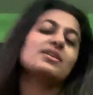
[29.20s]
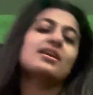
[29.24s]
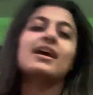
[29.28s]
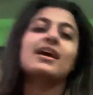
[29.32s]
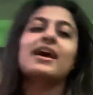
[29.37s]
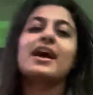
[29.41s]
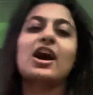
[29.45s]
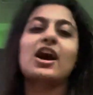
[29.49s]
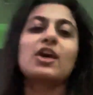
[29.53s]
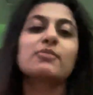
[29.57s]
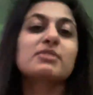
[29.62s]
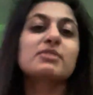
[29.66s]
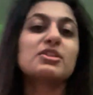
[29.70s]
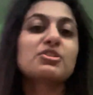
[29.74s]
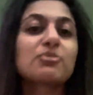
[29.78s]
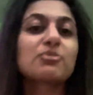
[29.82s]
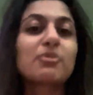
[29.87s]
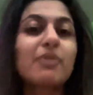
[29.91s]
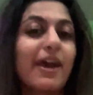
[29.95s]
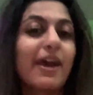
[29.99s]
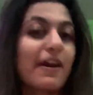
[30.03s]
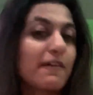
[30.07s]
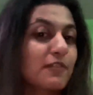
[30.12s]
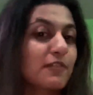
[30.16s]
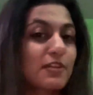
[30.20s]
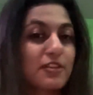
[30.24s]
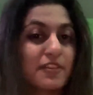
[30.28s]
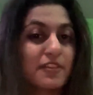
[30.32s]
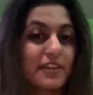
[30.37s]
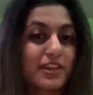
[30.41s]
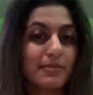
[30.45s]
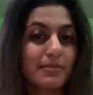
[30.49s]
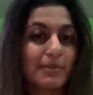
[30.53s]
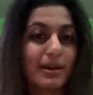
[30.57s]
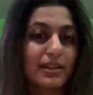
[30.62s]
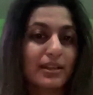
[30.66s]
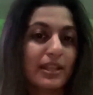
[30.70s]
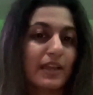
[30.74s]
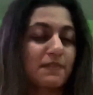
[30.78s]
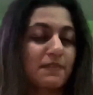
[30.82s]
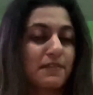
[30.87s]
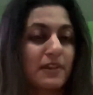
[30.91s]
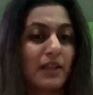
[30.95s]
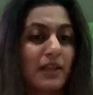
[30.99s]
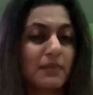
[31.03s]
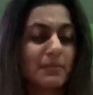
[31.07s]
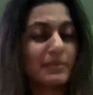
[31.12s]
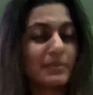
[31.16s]
helped me through everything in my life that
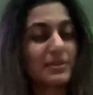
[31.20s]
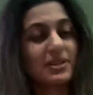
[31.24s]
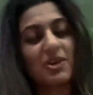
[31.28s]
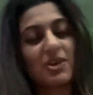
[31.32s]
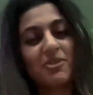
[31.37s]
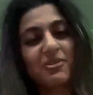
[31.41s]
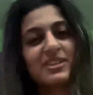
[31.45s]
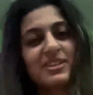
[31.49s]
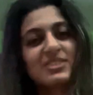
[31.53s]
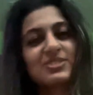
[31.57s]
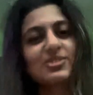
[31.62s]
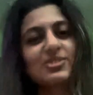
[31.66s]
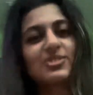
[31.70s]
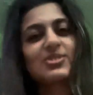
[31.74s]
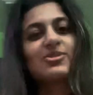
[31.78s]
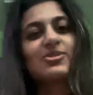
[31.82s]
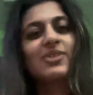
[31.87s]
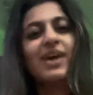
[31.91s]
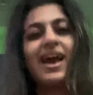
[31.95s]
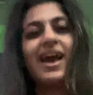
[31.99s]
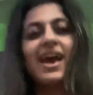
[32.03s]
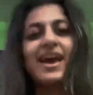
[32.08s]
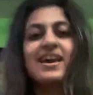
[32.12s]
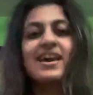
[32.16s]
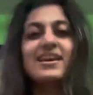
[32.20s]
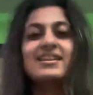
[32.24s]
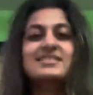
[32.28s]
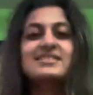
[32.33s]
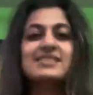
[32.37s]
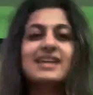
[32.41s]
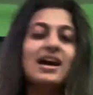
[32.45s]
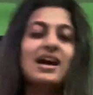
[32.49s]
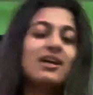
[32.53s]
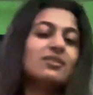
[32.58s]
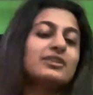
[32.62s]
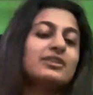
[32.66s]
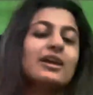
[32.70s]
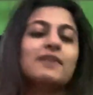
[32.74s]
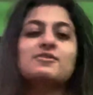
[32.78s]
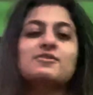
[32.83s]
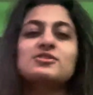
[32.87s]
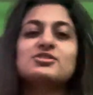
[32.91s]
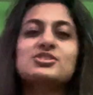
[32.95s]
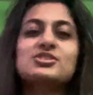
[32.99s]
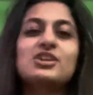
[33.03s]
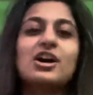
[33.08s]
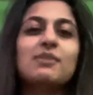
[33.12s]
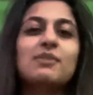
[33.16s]
I've been going through, and I'll never
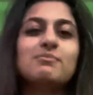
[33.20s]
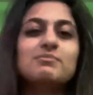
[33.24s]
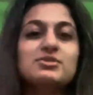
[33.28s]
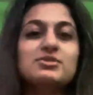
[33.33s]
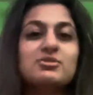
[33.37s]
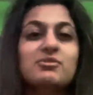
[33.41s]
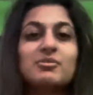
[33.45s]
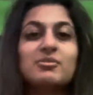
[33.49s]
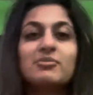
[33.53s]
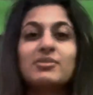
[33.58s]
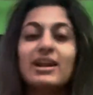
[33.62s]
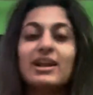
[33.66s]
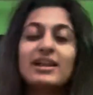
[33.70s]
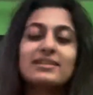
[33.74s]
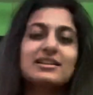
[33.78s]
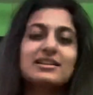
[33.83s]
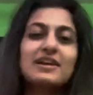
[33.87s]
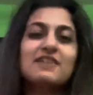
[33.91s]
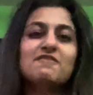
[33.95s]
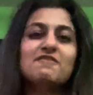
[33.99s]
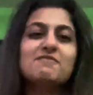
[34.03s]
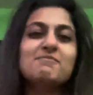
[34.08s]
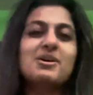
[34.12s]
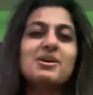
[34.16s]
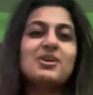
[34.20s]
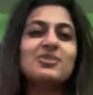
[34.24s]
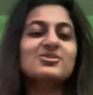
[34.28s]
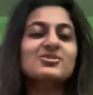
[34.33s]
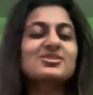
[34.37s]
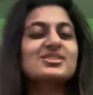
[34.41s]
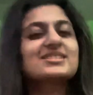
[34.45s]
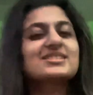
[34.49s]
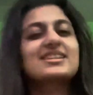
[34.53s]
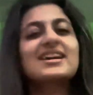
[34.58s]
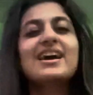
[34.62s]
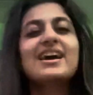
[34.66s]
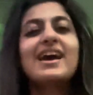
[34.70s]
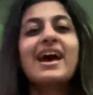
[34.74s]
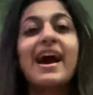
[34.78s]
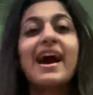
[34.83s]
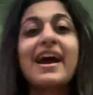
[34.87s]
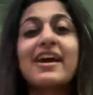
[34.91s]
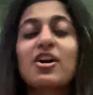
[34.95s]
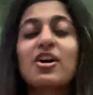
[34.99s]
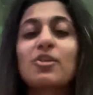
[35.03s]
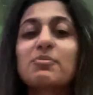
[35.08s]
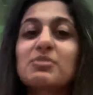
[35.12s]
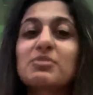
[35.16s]
stop doing what I love most. I
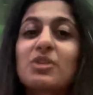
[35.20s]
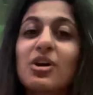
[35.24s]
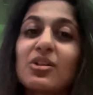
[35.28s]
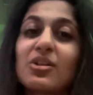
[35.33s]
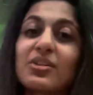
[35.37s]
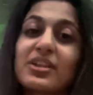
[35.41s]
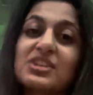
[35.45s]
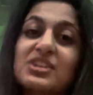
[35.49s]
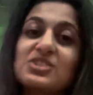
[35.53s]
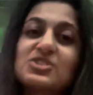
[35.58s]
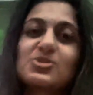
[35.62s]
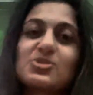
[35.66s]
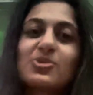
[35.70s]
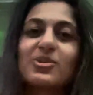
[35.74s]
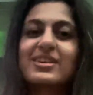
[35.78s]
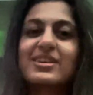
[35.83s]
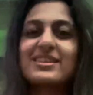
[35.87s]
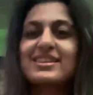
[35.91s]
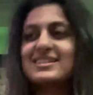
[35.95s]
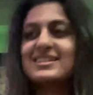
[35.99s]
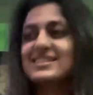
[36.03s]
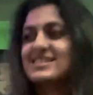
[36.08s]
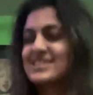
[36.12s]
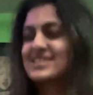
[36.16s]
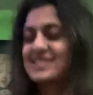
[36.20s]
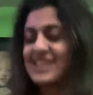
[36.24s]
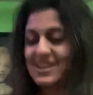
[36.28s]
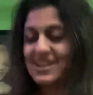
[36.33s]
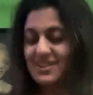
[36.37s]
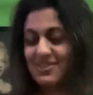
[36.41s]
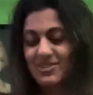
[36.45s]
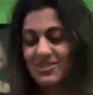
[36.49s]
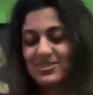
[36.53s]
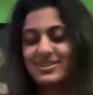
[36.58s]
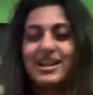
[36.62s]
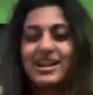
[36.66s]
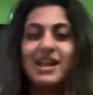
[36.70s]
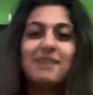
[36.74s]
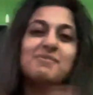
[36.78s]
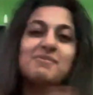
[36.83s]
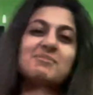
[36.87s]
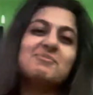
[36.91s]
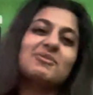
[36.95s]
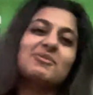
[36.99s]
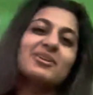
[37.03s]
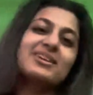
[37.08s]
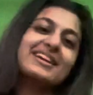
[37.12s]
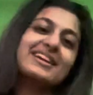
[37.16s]
hope y'all enjoy this single that I've been
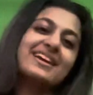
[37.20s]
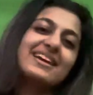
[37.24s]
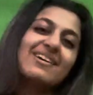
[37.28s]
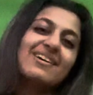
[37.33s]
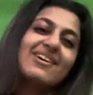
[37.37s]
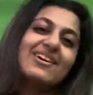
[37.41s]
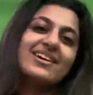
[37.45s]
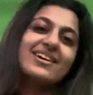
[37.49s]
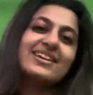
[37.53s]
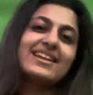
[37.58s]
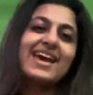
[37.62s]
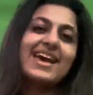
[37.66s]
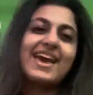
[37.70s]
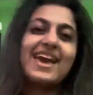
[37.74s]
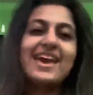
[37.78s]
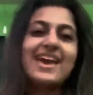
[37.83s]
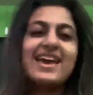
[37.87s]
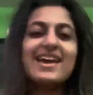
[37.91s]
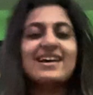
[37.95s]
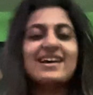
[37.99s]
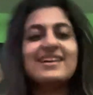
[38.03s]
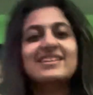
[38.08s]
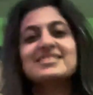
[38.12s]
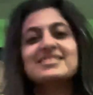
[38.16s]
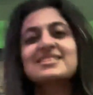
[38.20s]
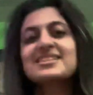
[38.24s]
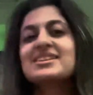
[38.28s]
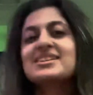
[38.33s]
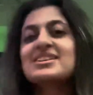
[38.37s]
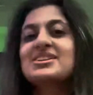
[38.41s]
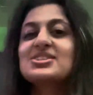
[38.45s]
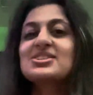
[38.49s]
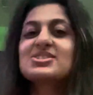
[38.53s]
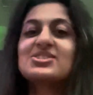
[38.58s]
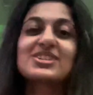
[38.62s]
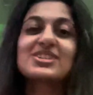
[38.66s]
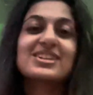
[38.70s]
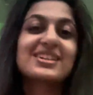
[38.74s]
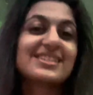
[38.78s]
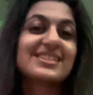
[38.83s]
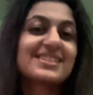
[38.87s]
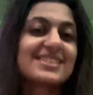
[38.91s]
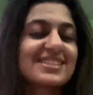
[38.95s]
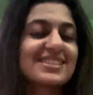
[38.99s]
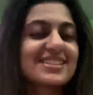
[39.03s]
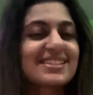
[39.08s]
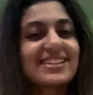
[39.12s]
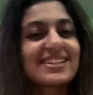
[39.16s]
working on, and
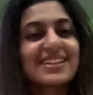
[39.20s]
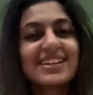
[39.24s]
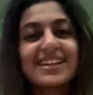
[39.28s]
just